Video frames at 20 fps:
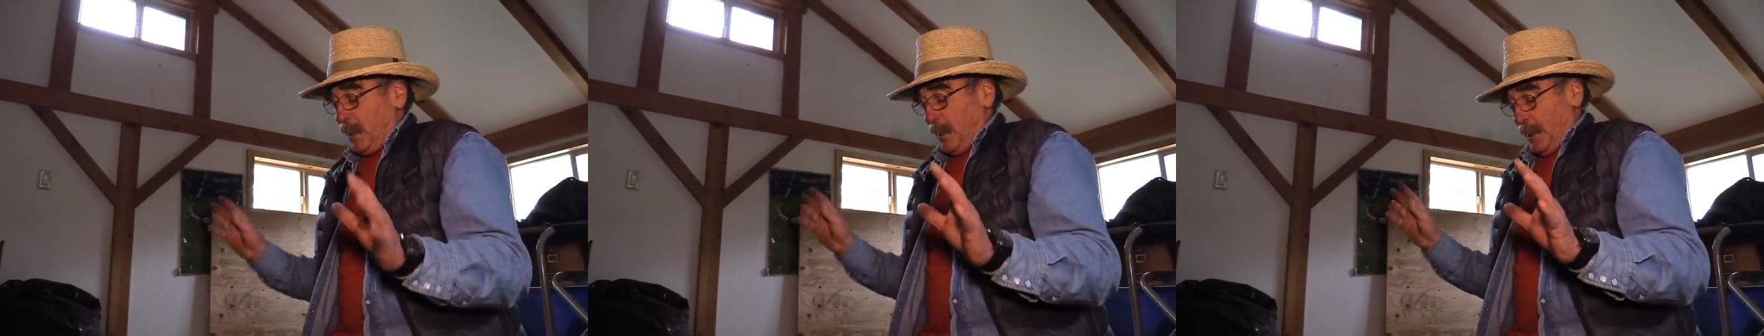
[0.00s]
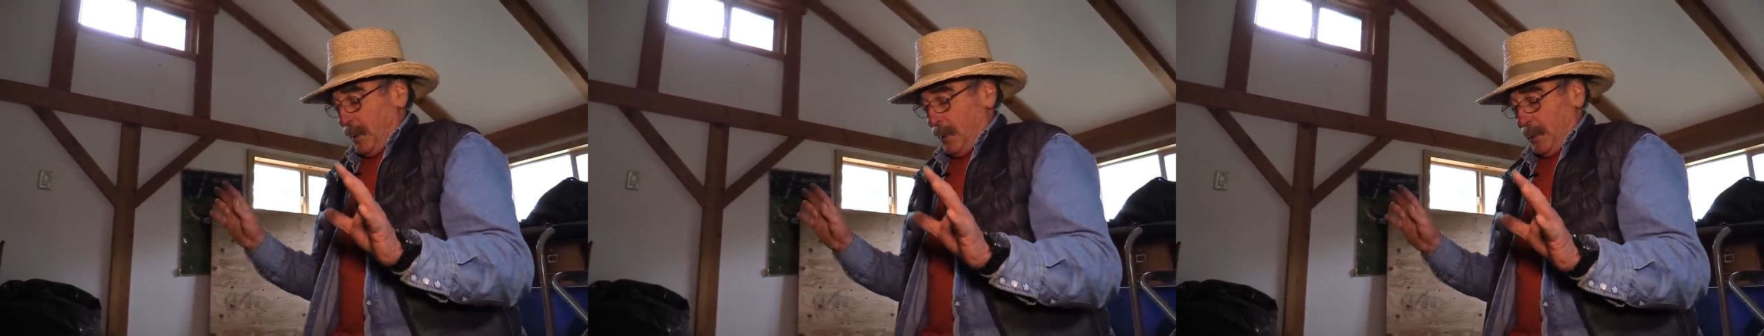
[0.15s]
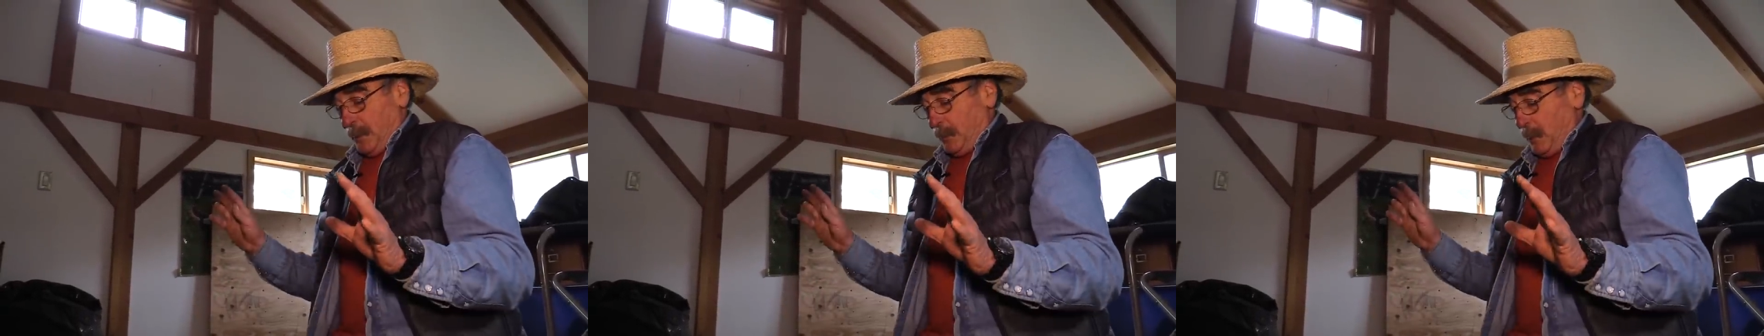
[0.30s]

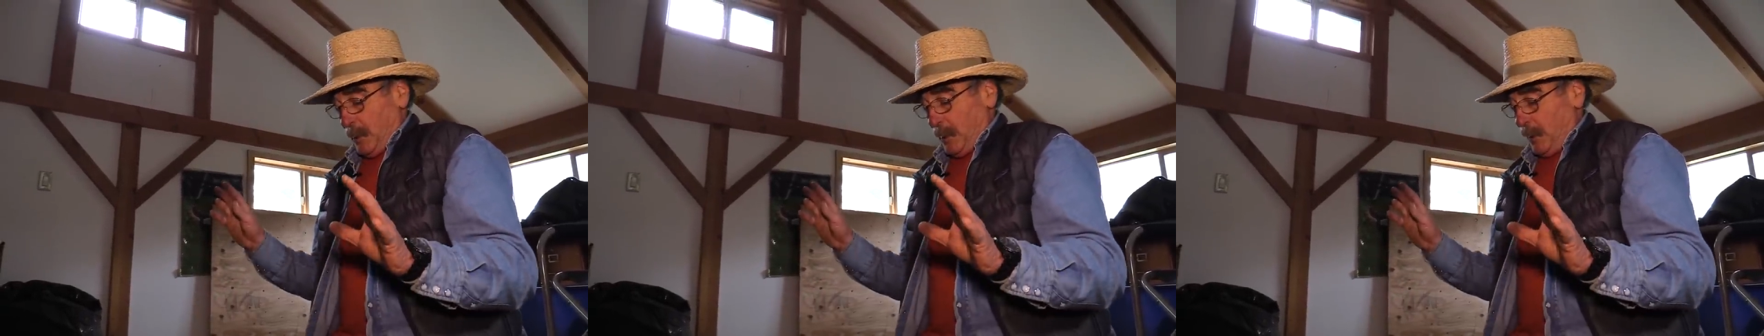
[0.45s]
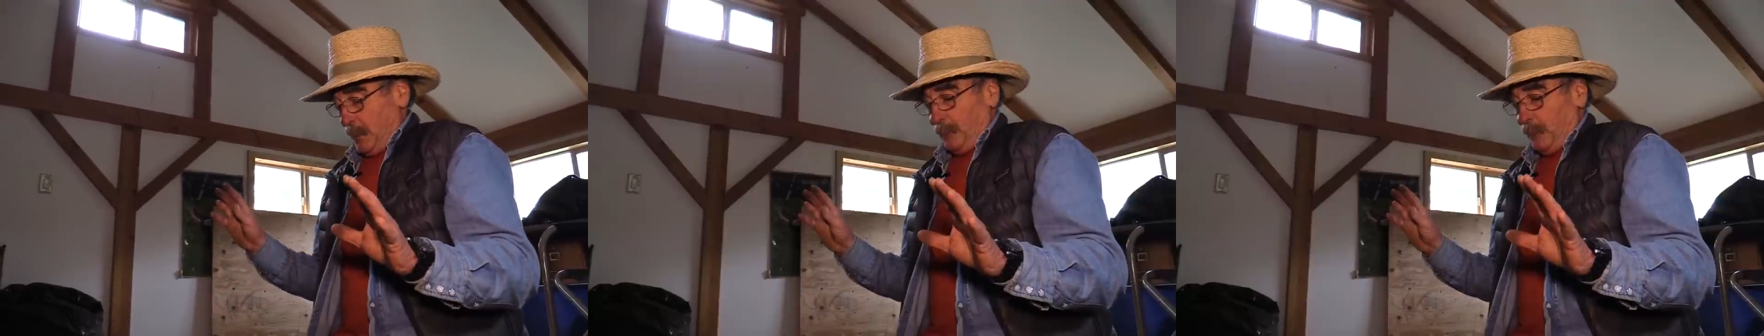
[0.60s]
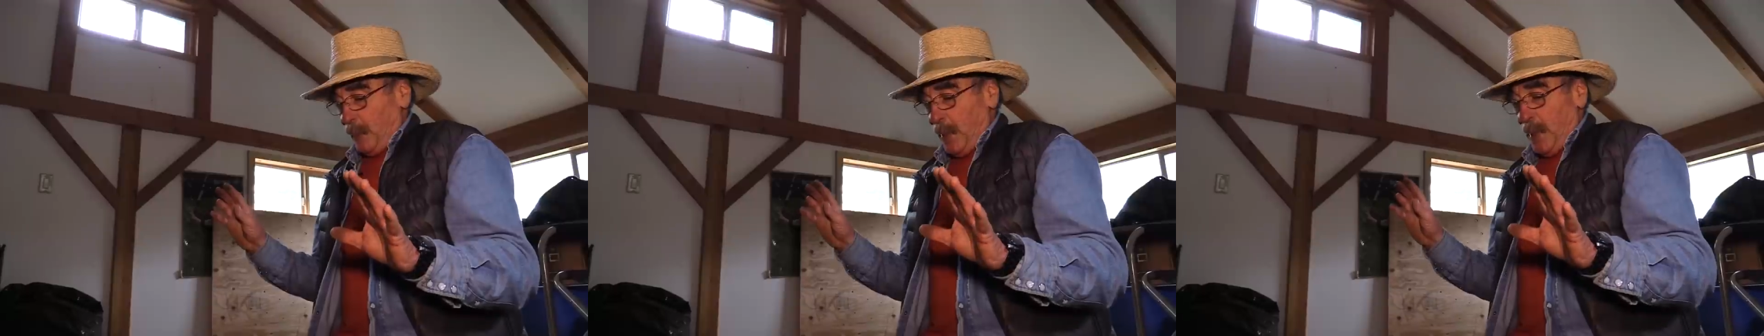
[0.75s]
And
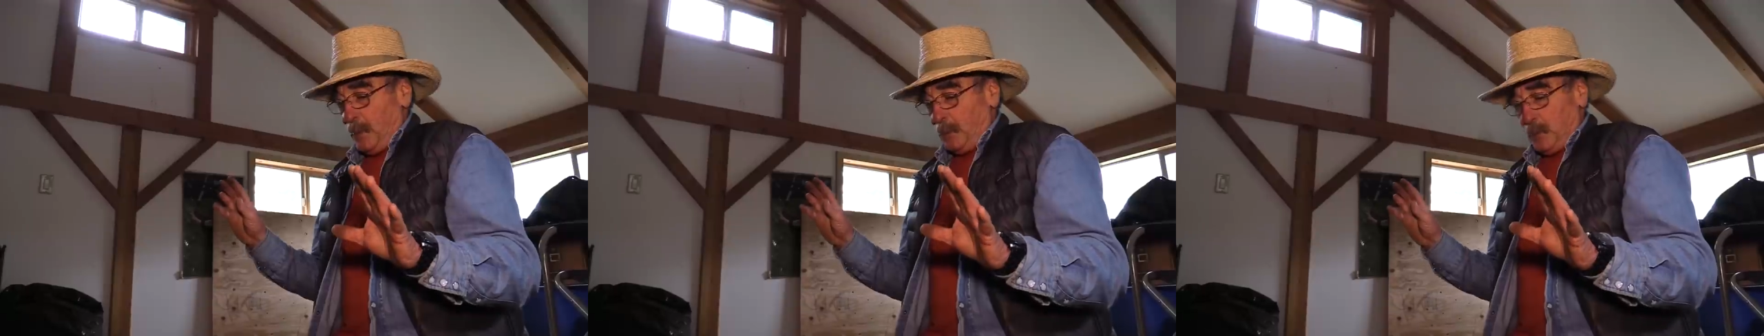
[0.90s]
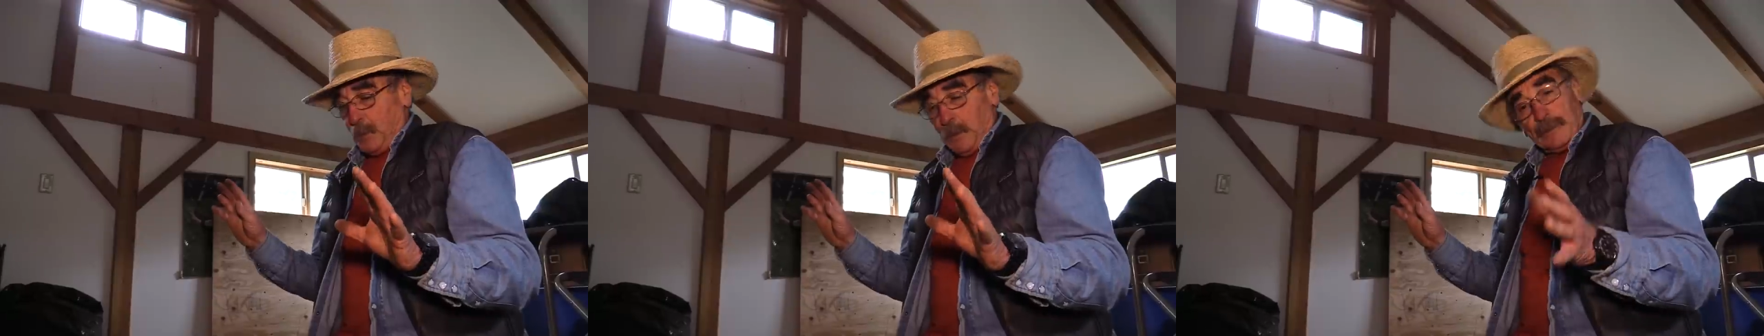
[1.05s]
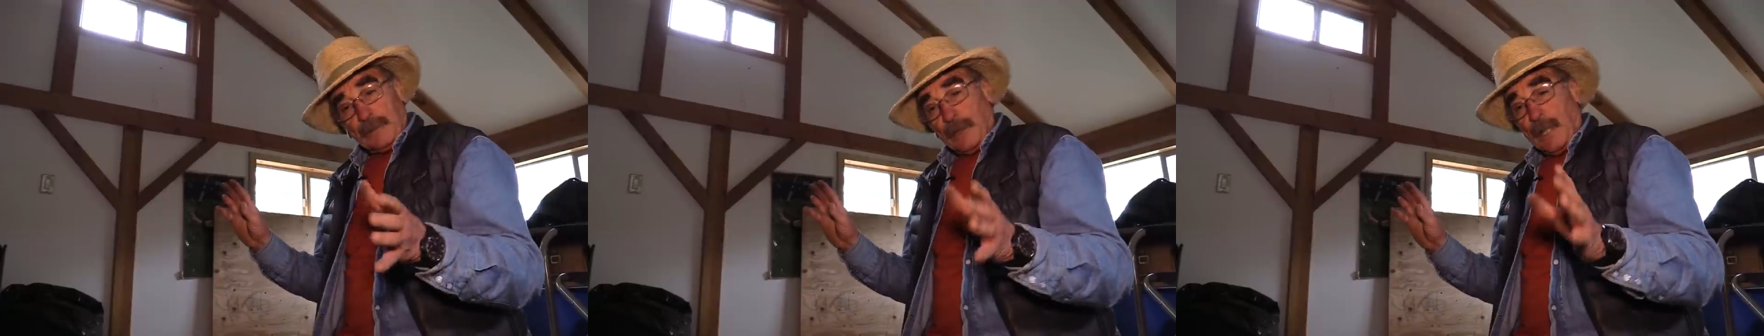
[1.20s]
if I
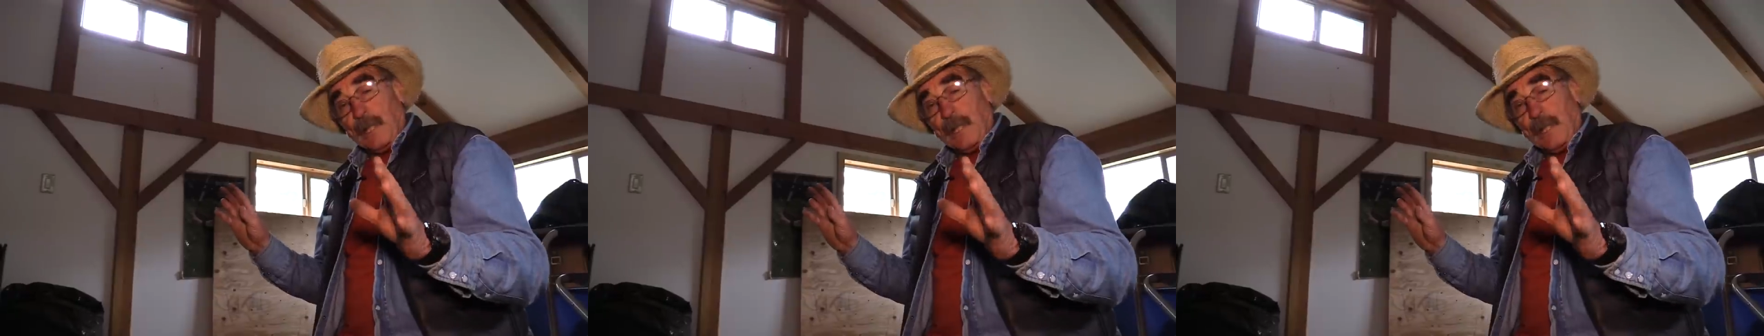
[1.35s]
was,